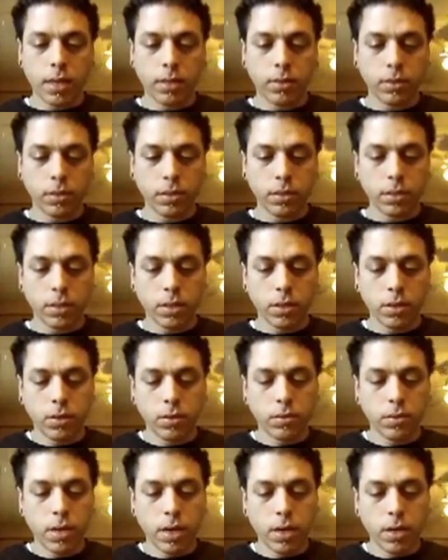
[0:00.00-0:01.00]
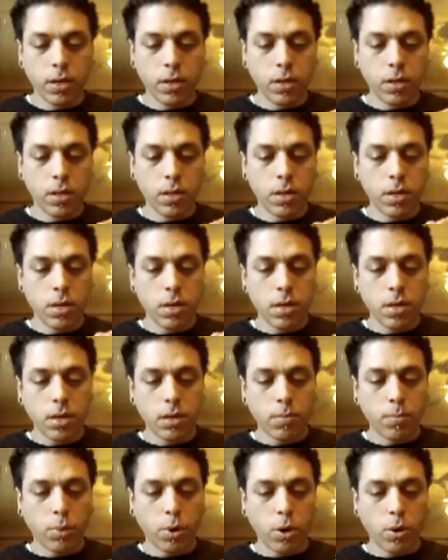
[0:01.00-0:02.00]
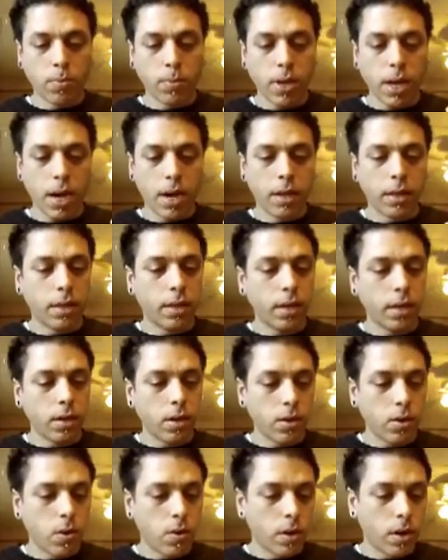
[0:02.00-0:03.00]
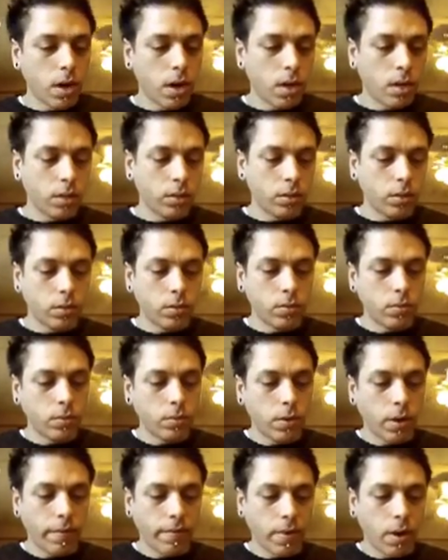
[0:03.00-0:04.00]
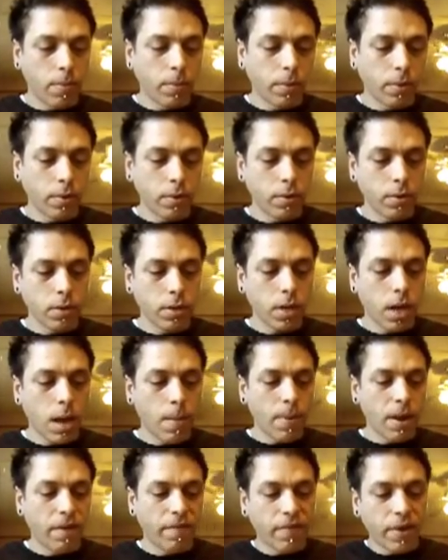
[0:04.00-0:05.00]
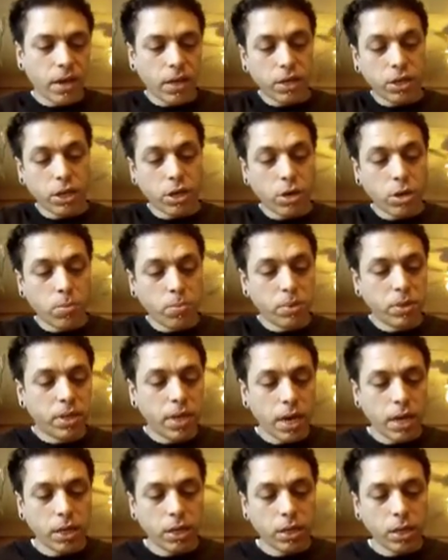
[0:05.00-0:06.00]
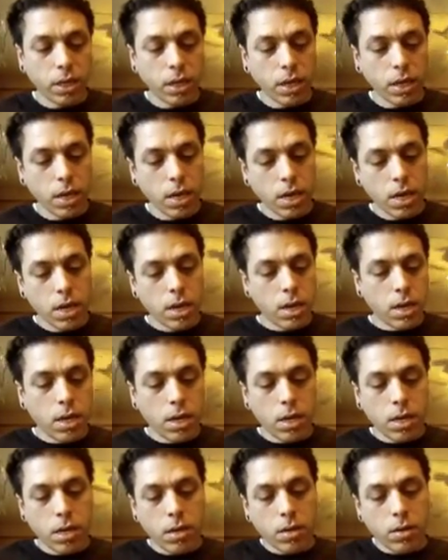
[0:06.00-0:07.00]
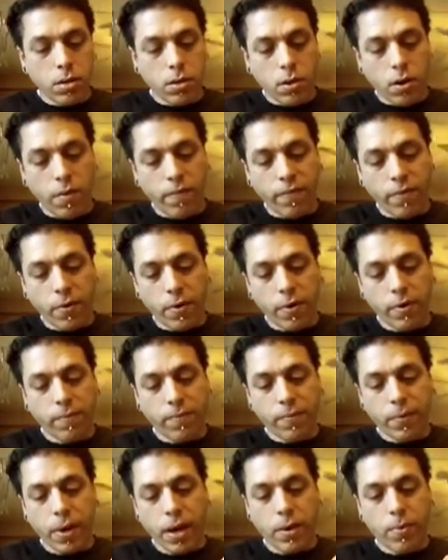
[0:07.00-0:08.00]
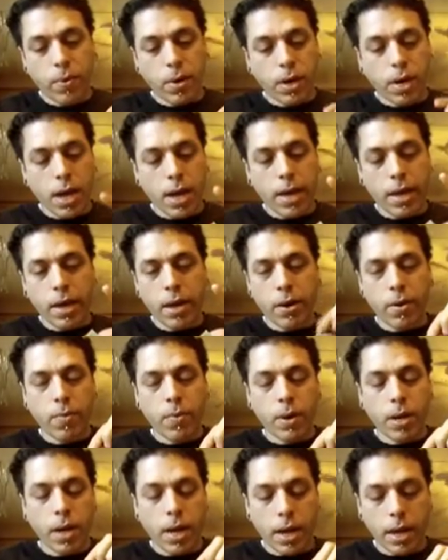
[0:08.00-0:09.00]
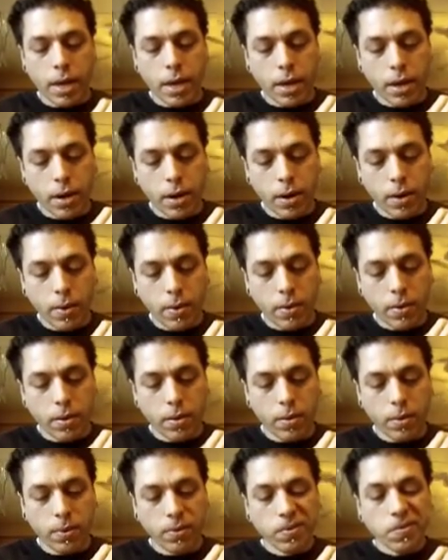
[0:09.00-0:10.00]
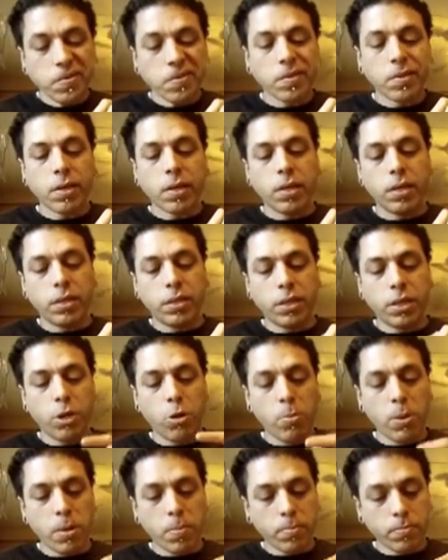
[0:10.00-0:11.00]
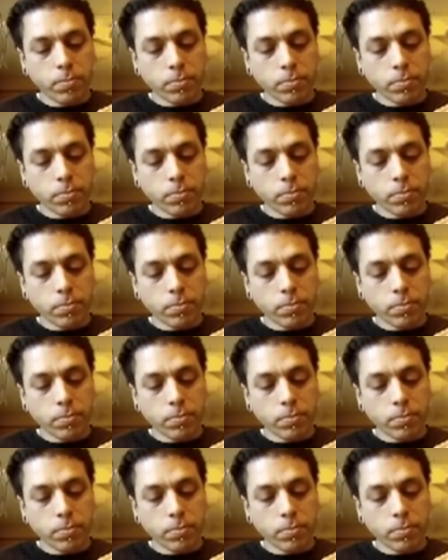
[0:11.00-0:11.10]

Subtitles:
So this is a little hill berm kind of thing going on. So you have upper combat advantage. It could potentially offer, if you got one guy here, concealment.